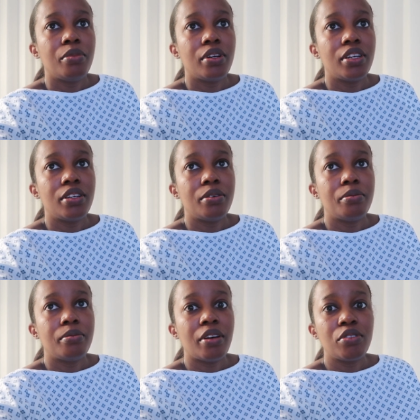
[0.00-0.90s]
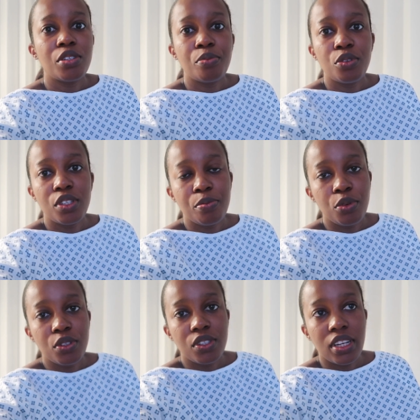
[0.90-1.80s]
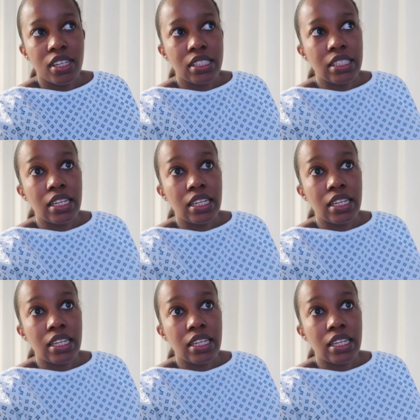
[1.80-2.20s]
but um, I've just only spoken to an,